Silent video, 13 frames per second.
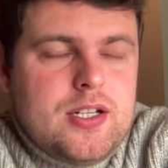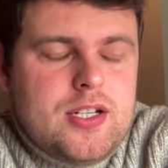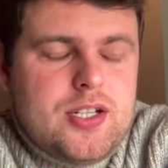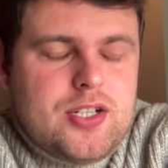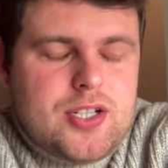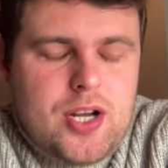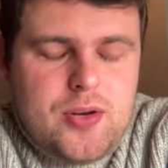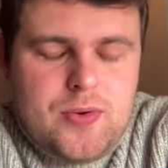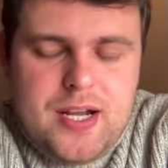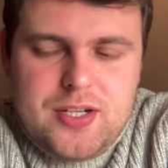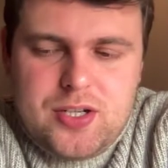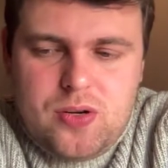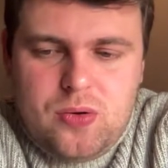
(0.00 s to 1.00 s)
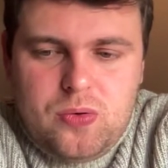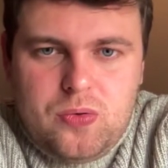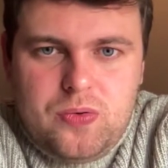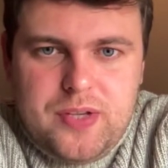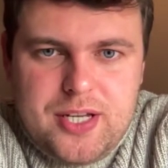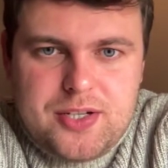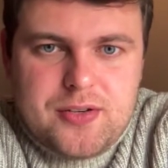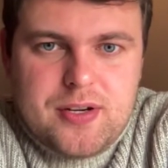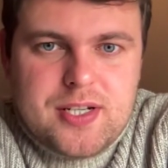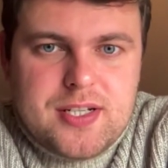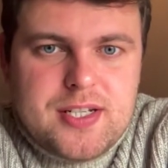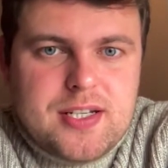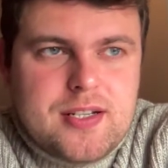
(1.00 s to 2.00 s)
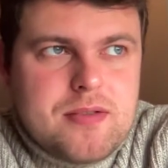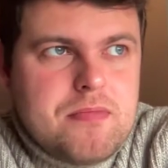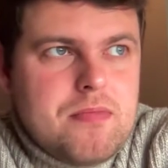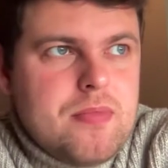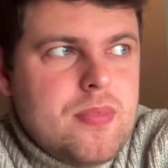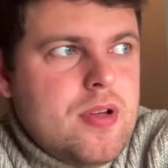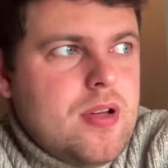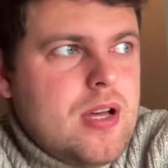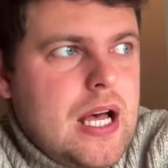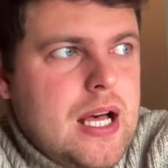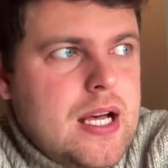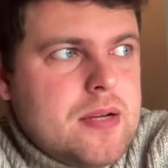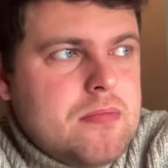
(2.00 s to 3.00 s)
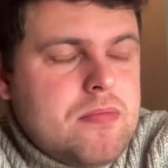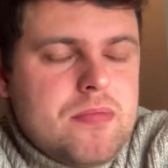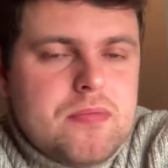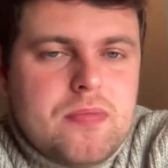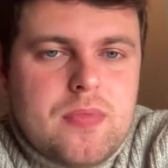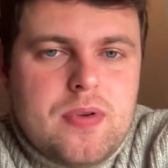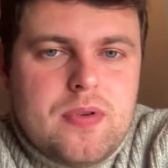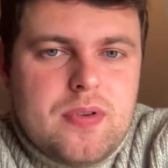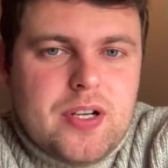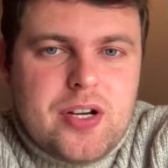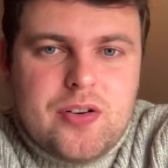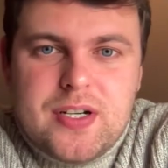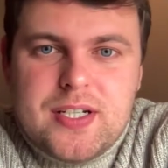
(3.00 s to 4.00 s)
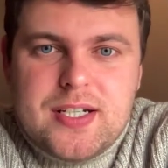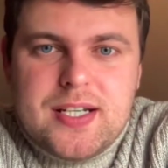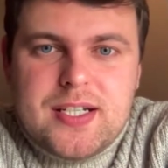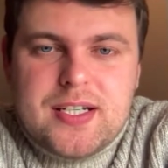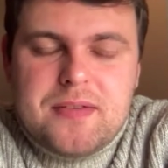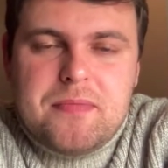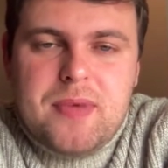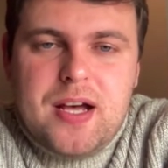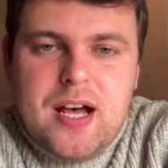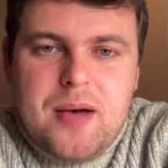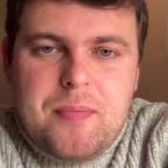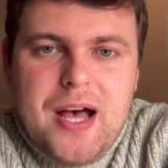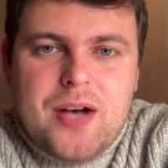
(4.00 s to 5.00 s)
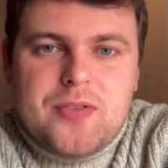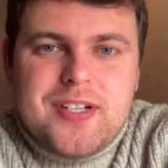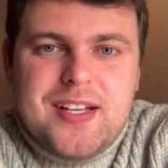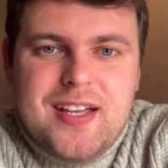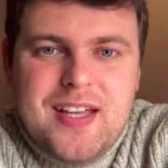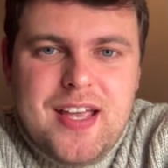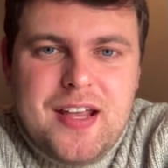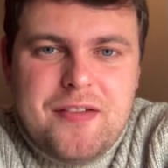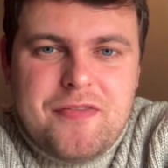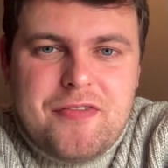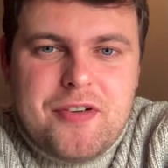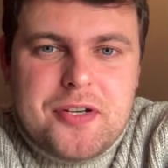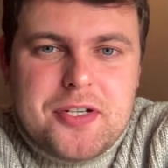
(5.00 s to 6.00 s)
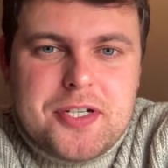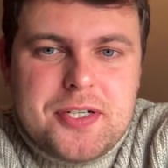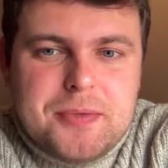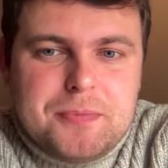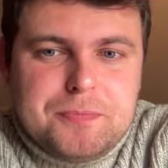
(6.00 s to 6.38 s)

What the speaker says: So let's call this criticism a criticism about inference.